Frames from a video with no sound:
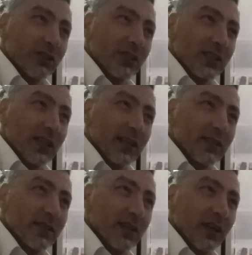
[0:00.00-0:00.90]
it just
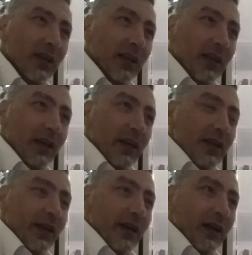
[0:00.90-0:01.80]
tastes
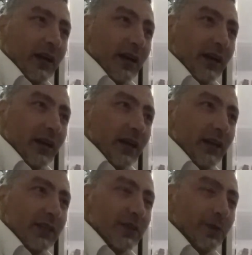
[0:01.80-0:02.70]

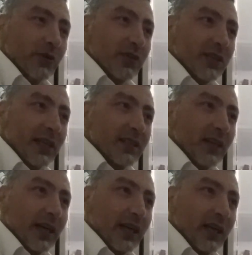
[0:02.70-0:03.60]
it's supposed to taste
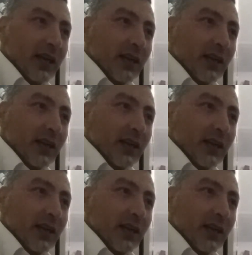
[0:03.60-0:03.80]
like